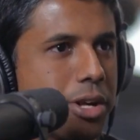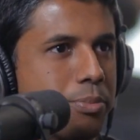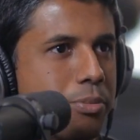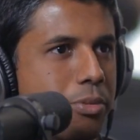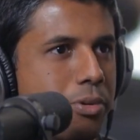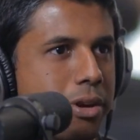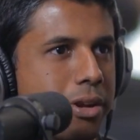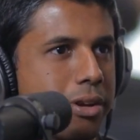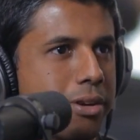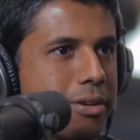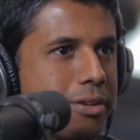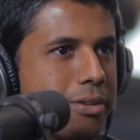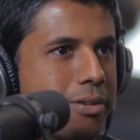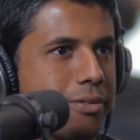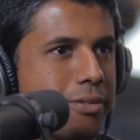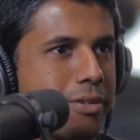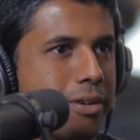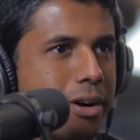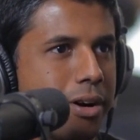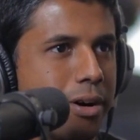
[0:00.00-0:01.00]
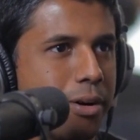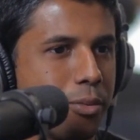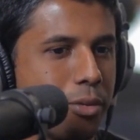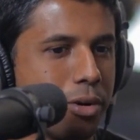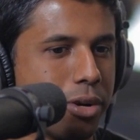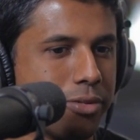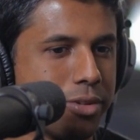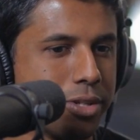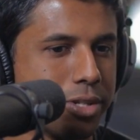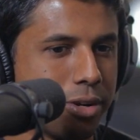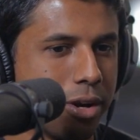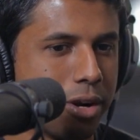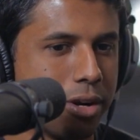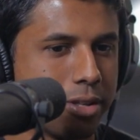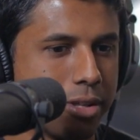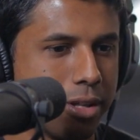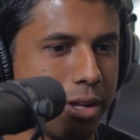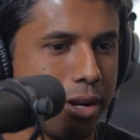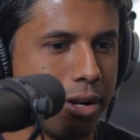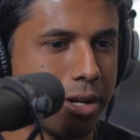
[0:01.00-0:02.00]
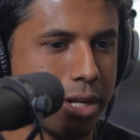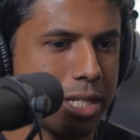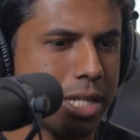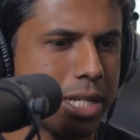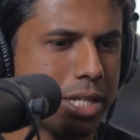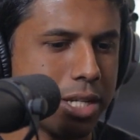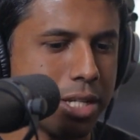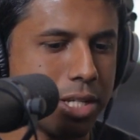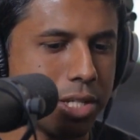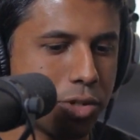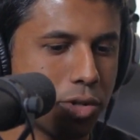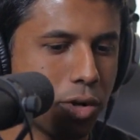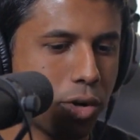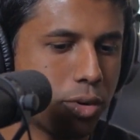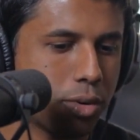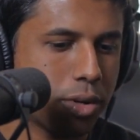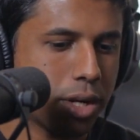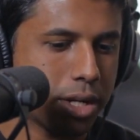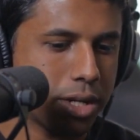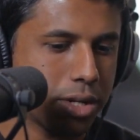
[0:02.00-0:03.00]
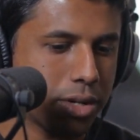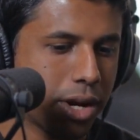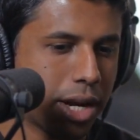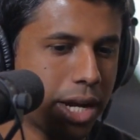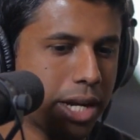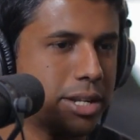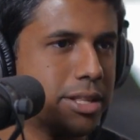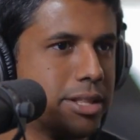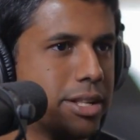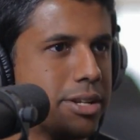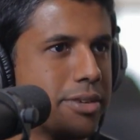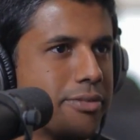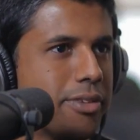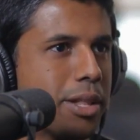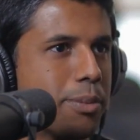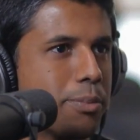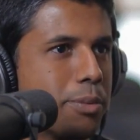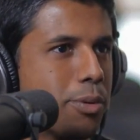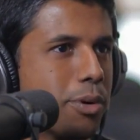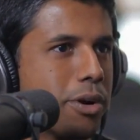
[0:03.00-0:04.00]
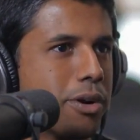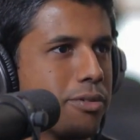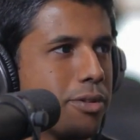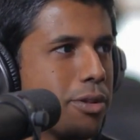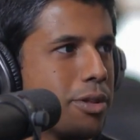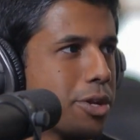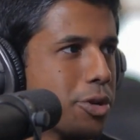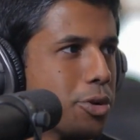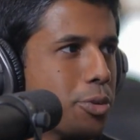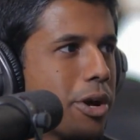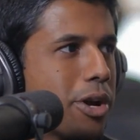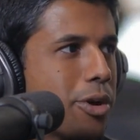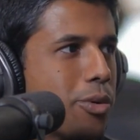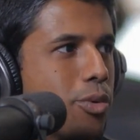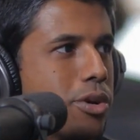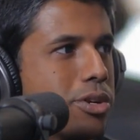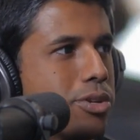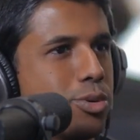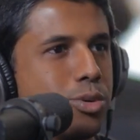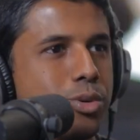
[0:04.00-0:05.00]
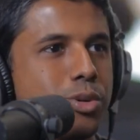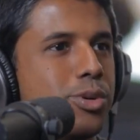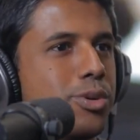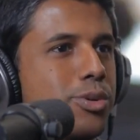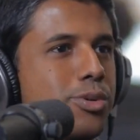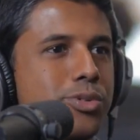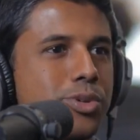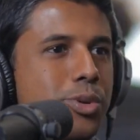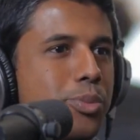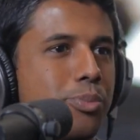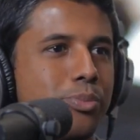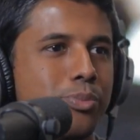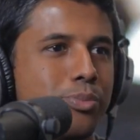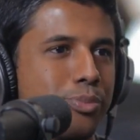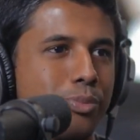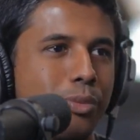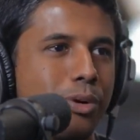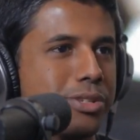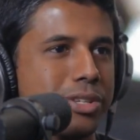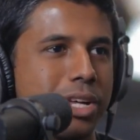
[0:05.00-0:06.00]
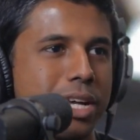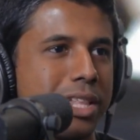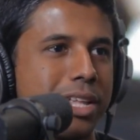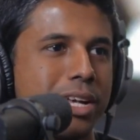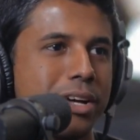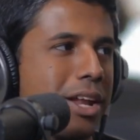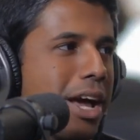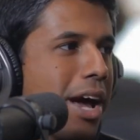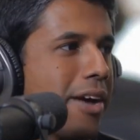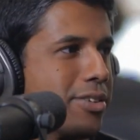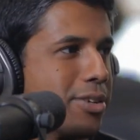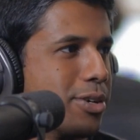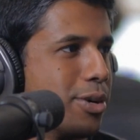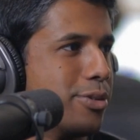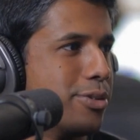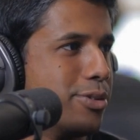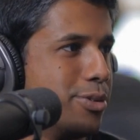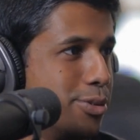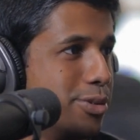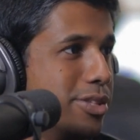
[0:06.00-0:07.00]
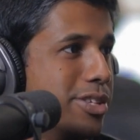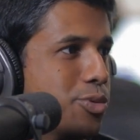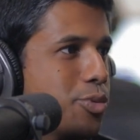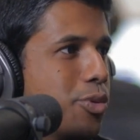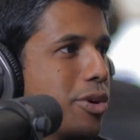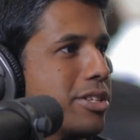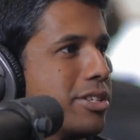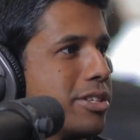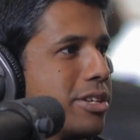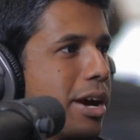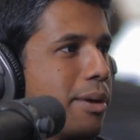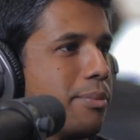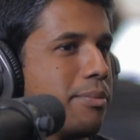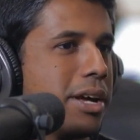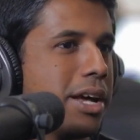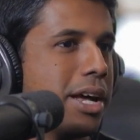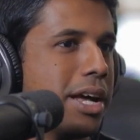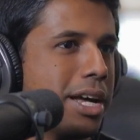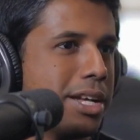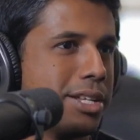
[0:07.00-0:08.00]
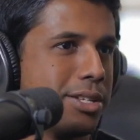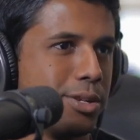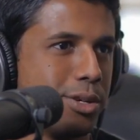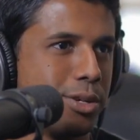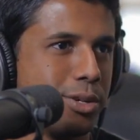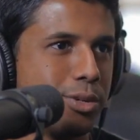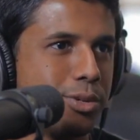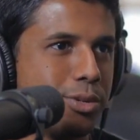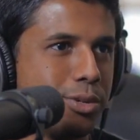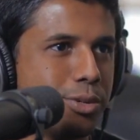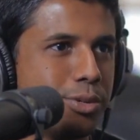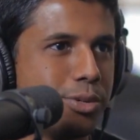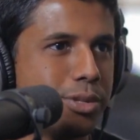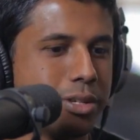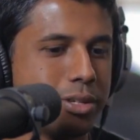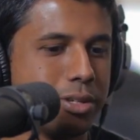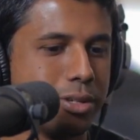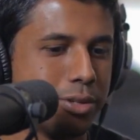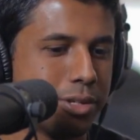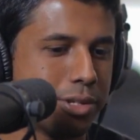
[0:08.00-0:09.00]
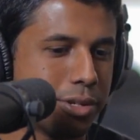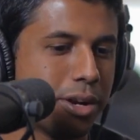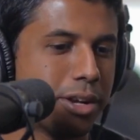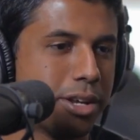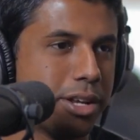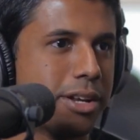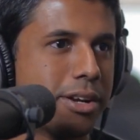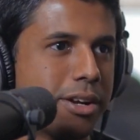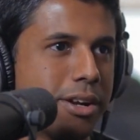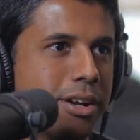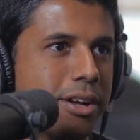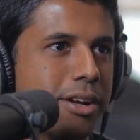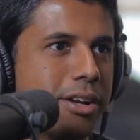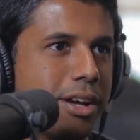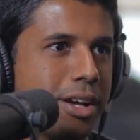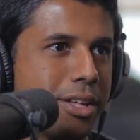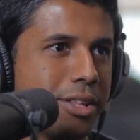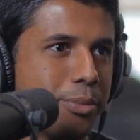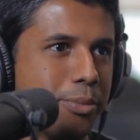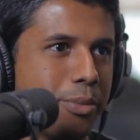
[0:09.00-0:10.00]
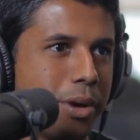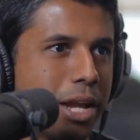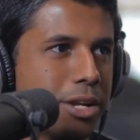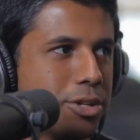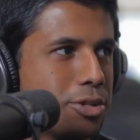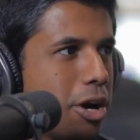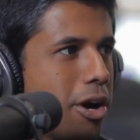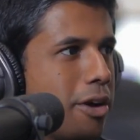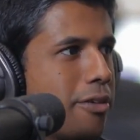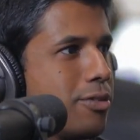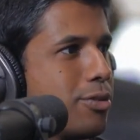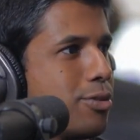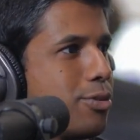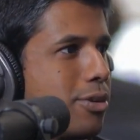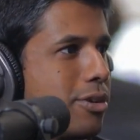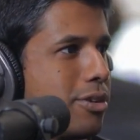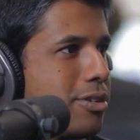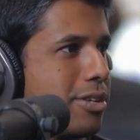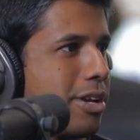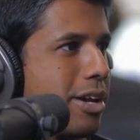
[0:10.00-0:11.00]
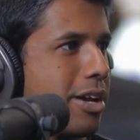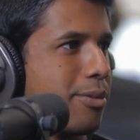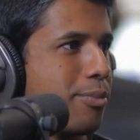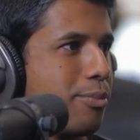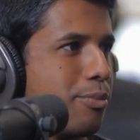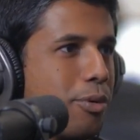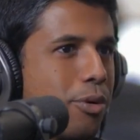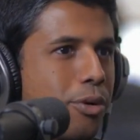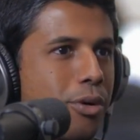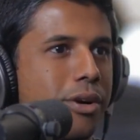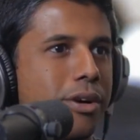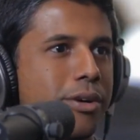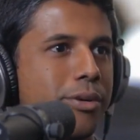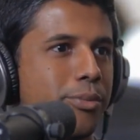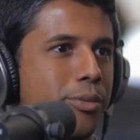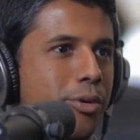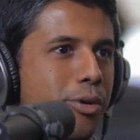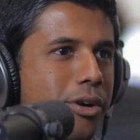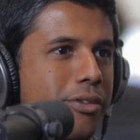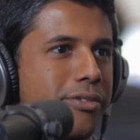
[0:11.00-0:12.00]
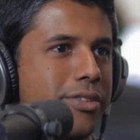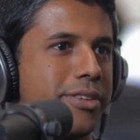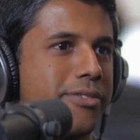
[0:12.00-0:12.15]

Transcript: Where you start there, because it's so ingrained in the developer workflow. Like no matter what tool you use, you're most likely going to have to go do this one step. So you start here and branch off towards like more of the developer workflow.